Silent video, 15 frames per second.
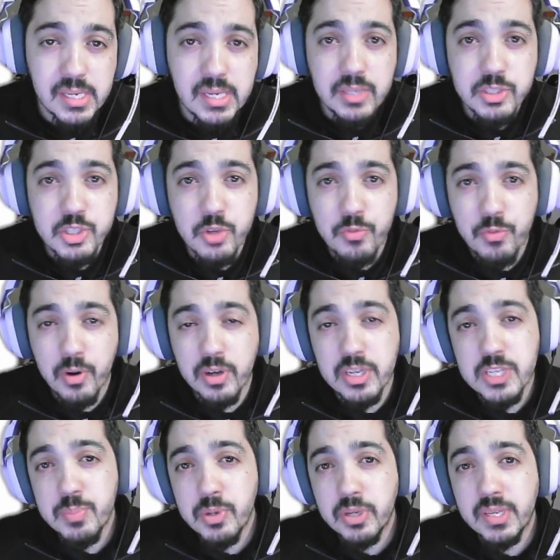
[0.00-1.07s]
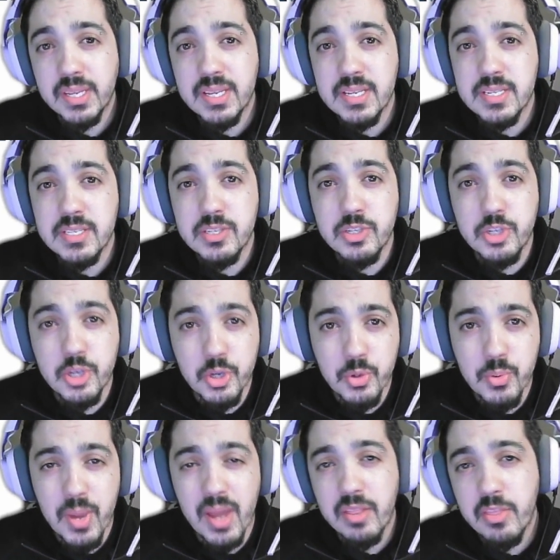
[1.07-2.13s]
So far, this book is 2
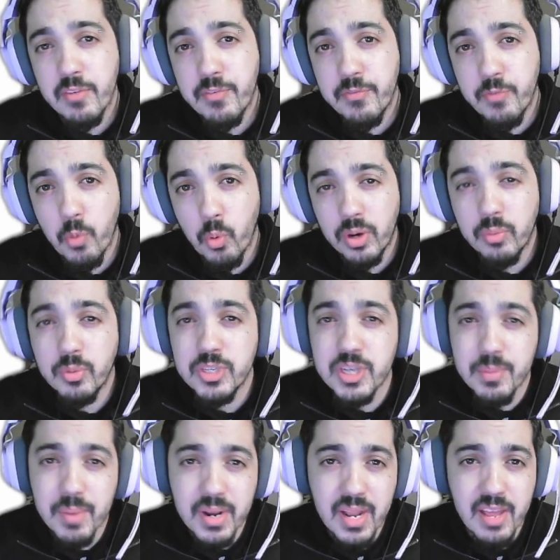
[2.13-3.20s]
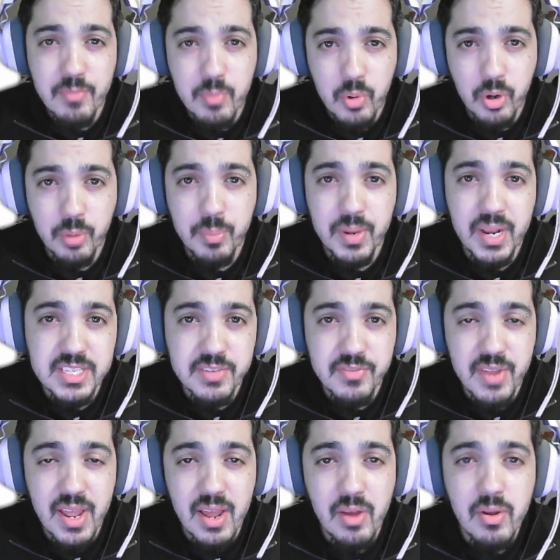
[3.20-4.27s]
out of the 4, which I might have more, but as of
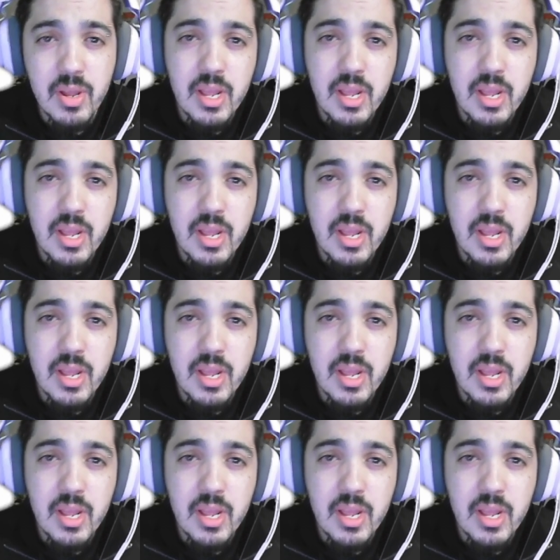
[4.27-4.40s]
now,